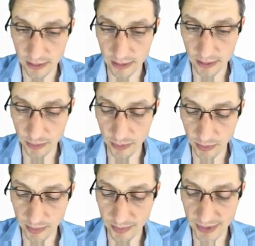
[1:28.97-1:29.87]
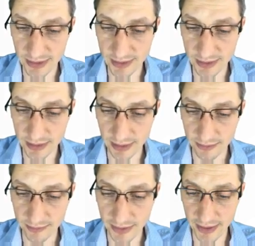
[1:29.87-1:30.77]
the probability
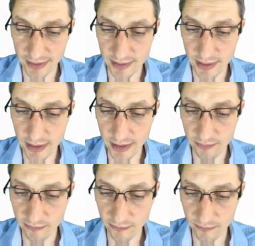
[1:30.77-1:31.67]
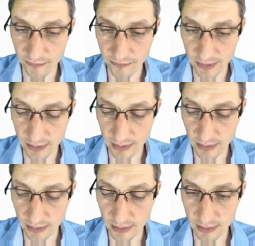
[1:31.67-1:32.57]
of xd
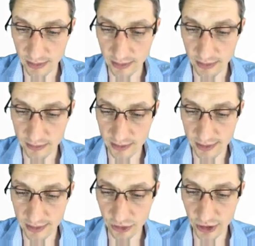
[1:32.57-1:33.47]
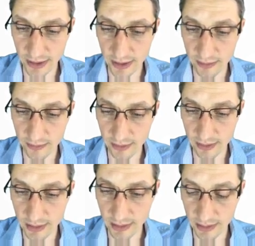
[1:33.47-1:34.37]
given cj
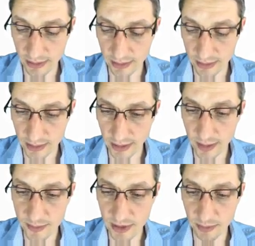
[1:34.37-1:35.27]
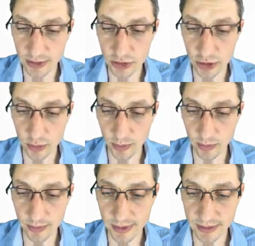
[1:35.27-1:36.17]
times the marginal
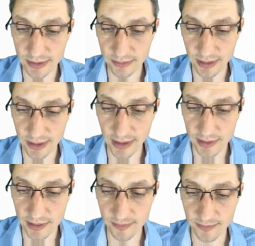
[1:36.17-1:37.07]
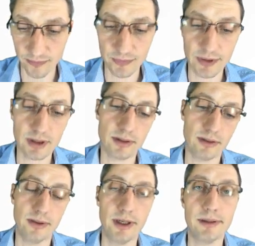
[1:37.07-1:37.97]
probability of the class,
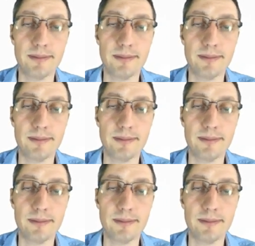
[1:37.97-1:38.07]
right?